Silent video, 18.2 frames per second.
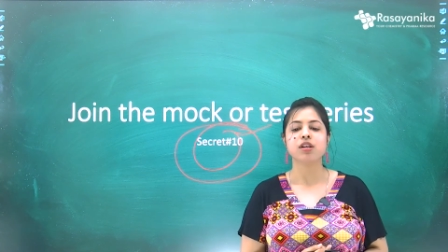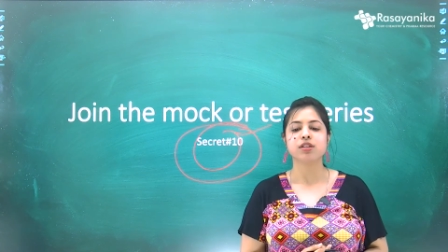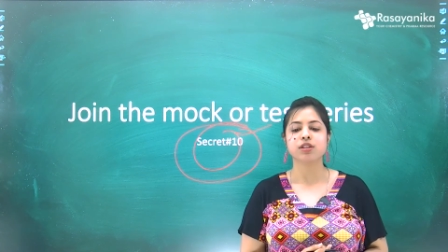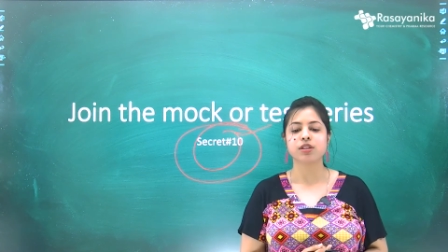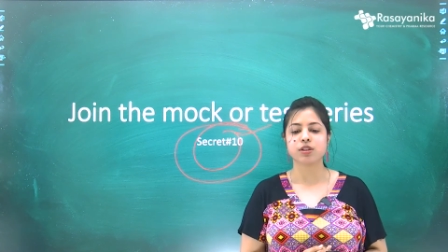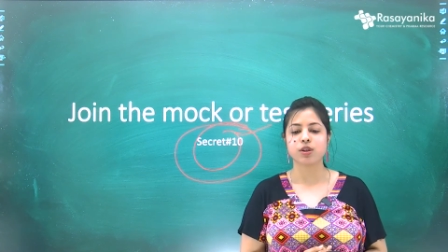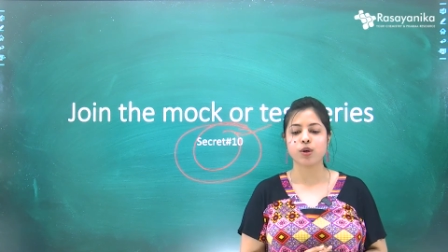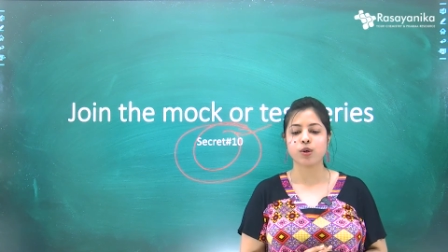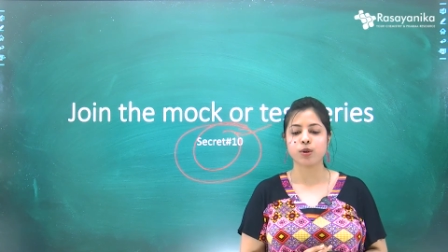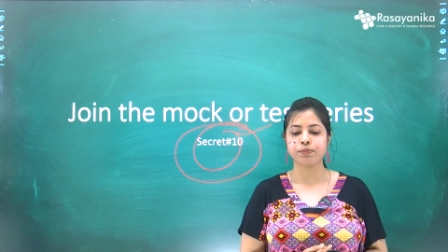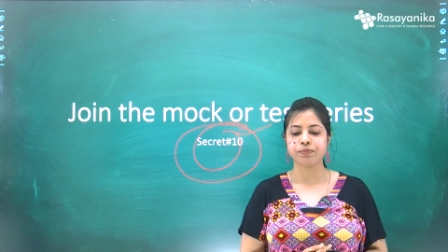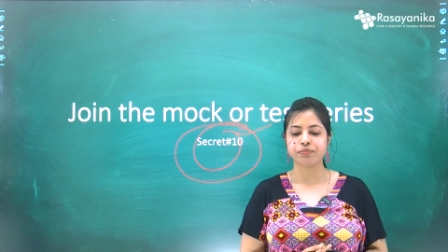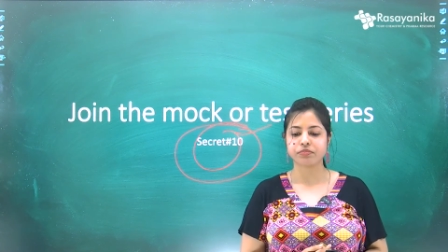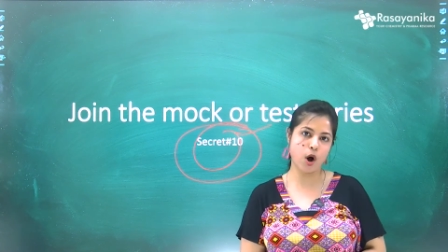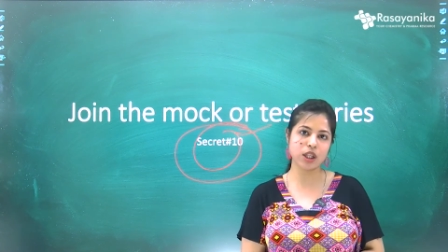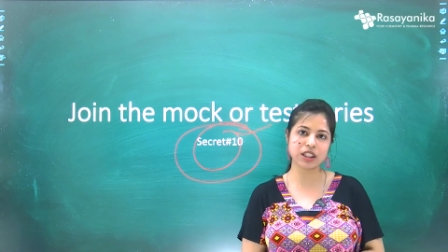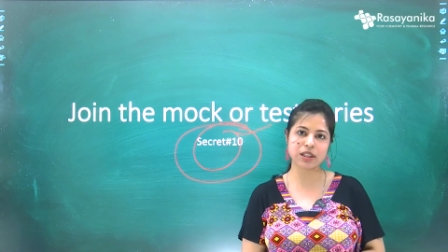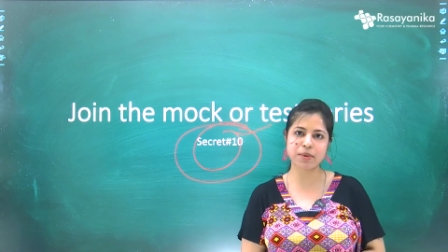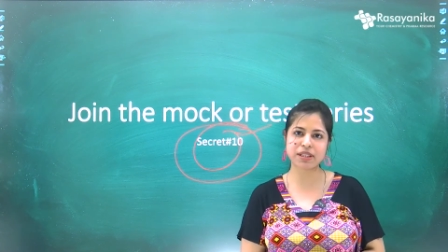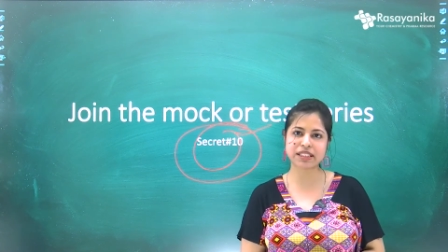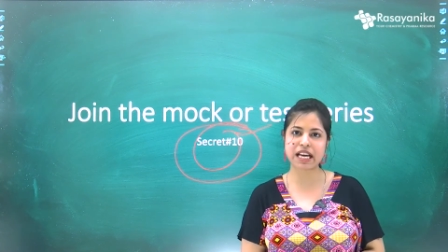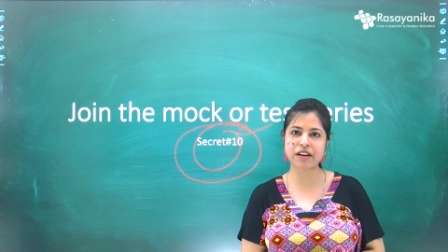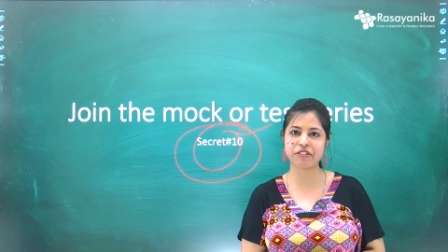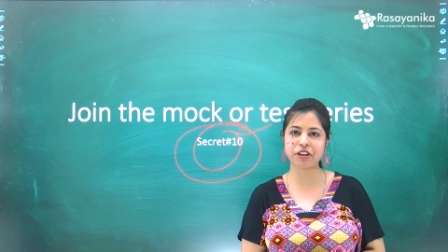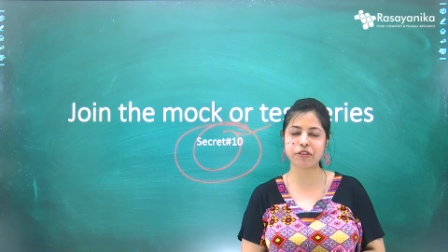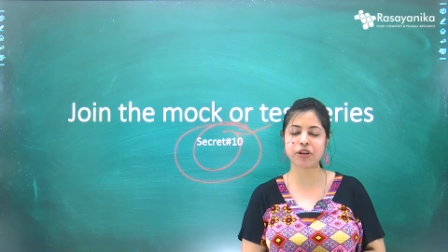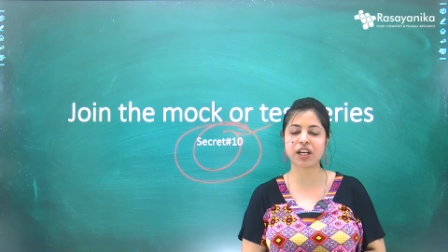So all the best
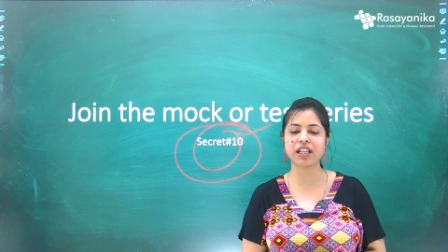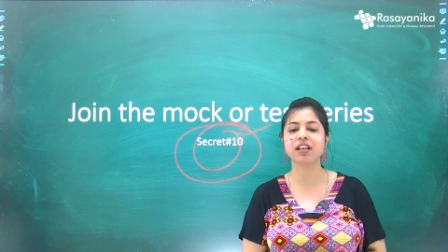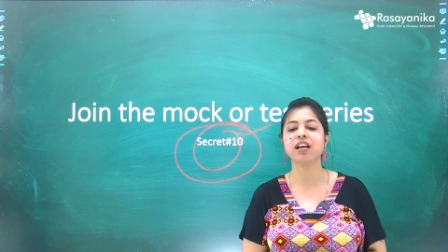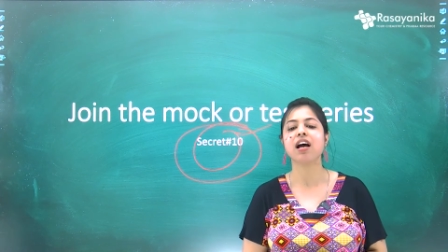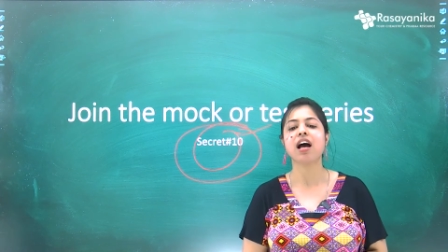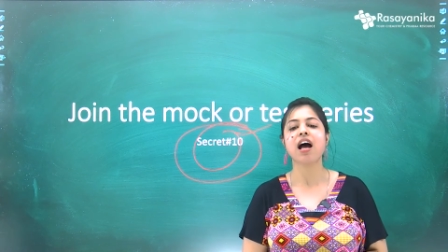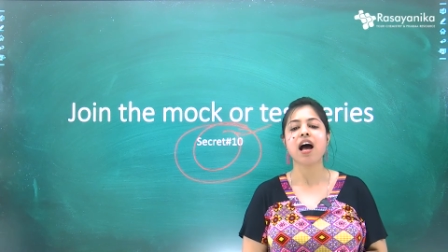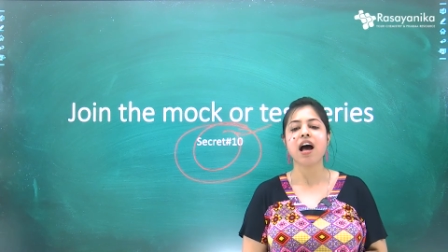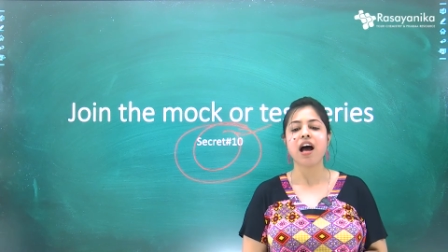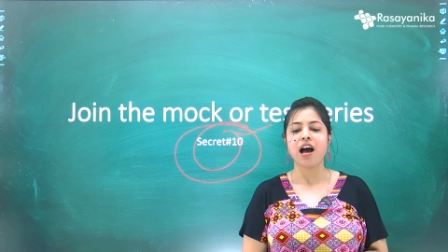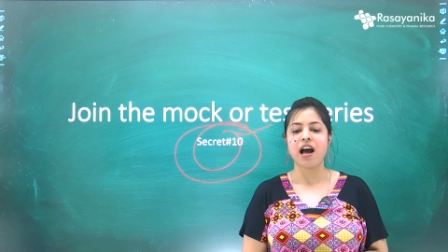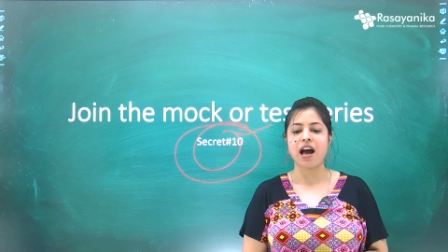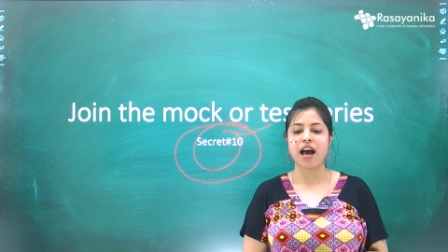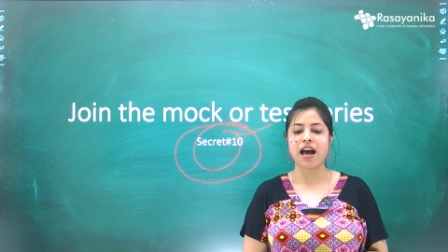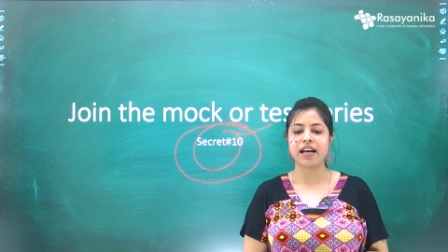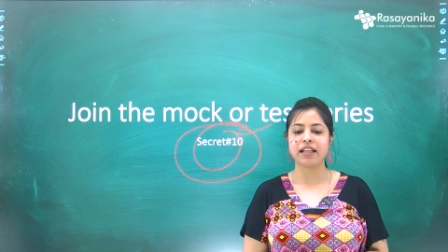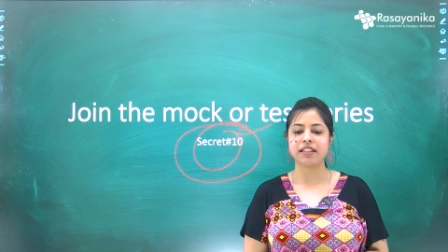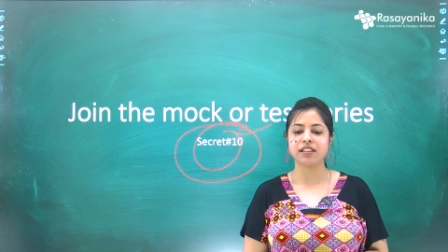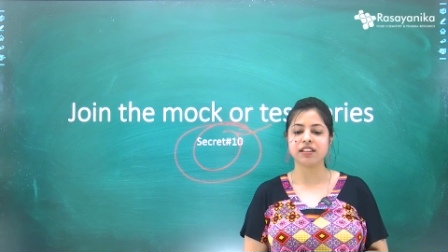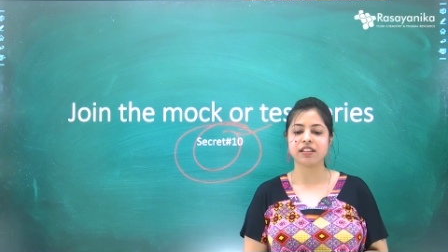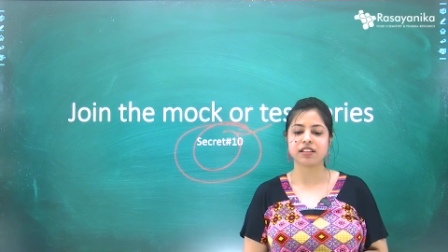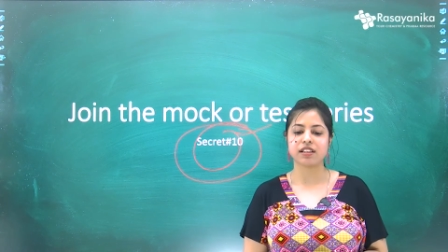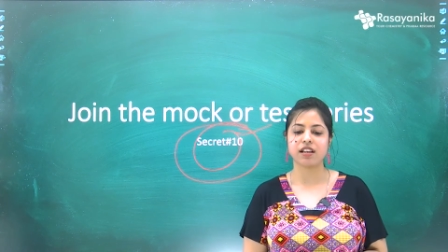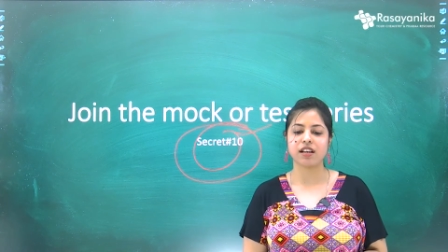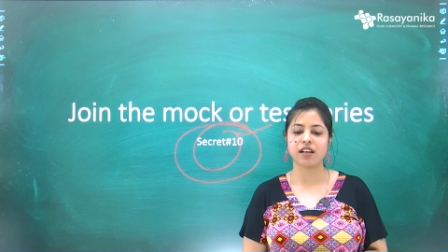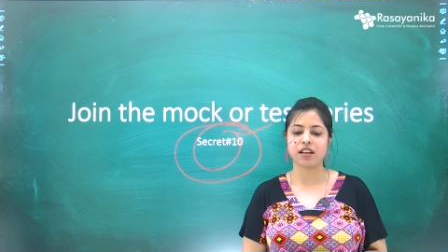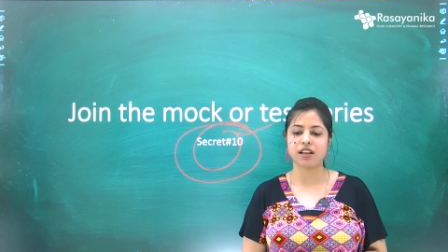everyone and
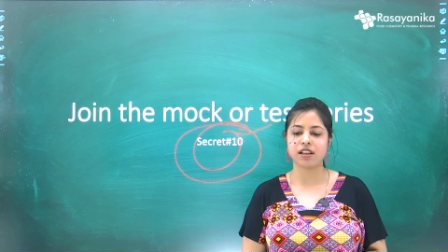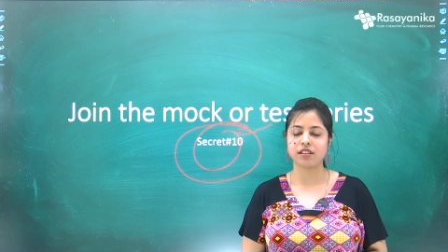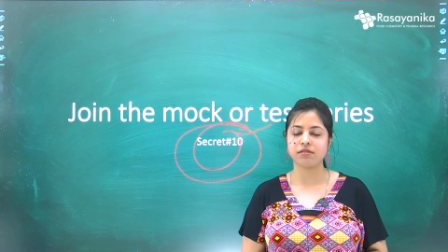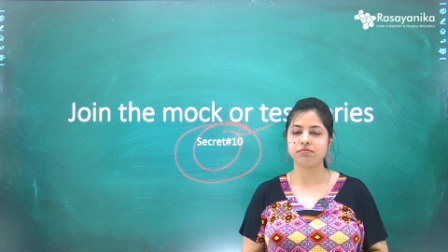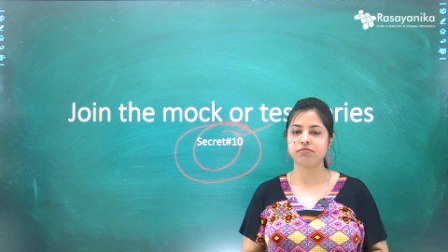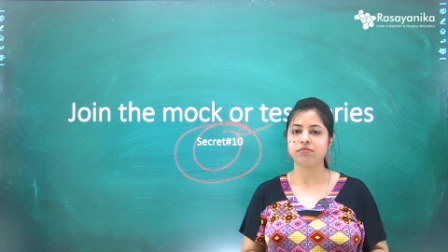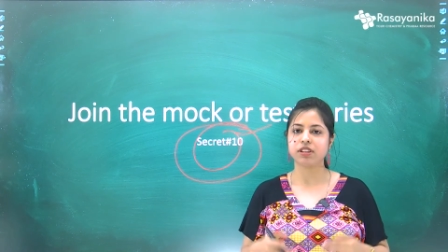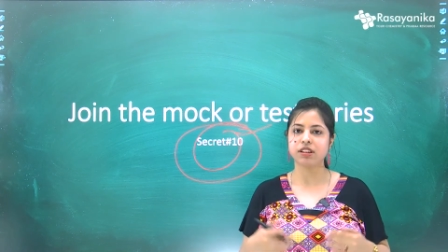uh,